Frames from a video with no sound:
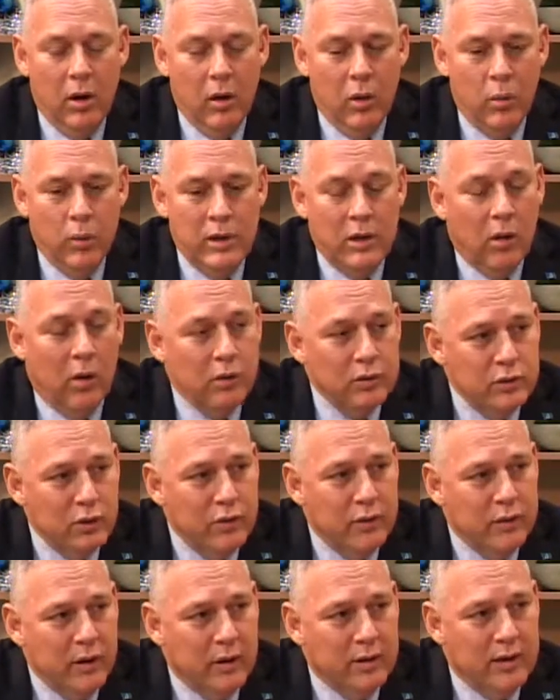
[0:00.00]
We also
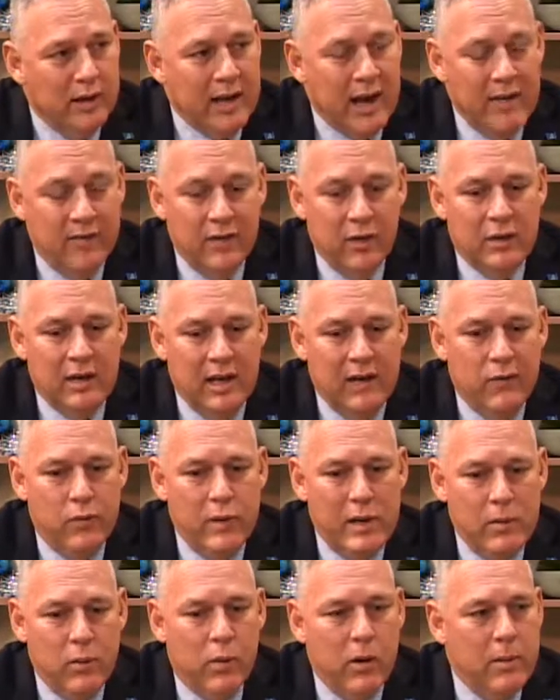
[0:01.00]
felt, and I felt, that if
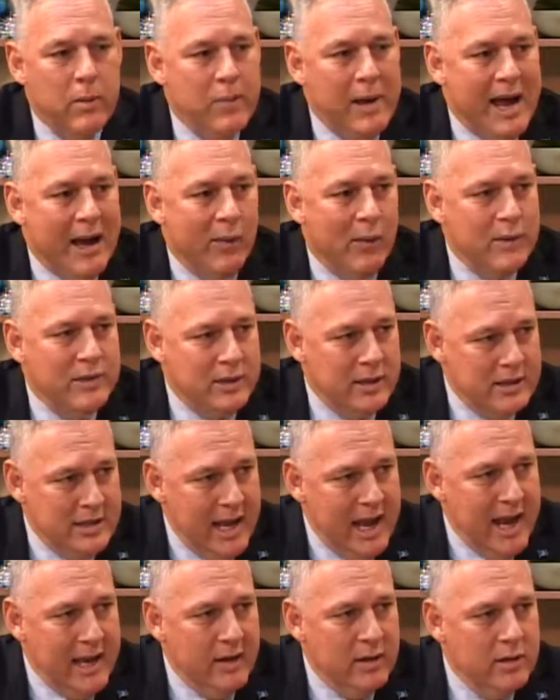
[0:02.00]
we were in power
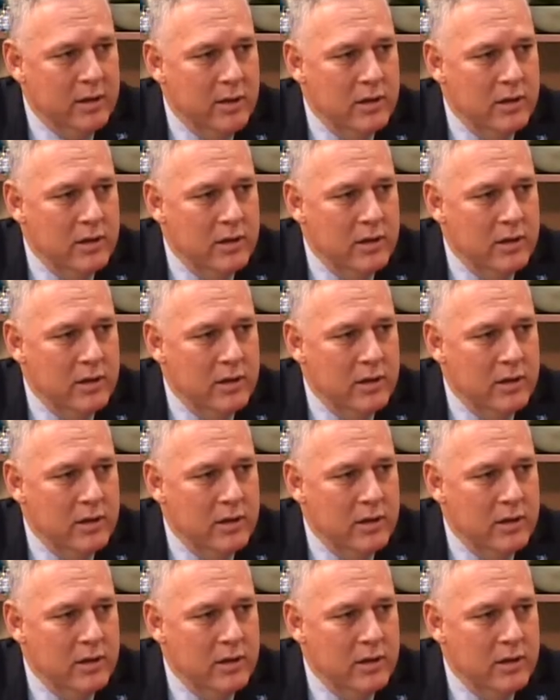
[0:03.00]
today,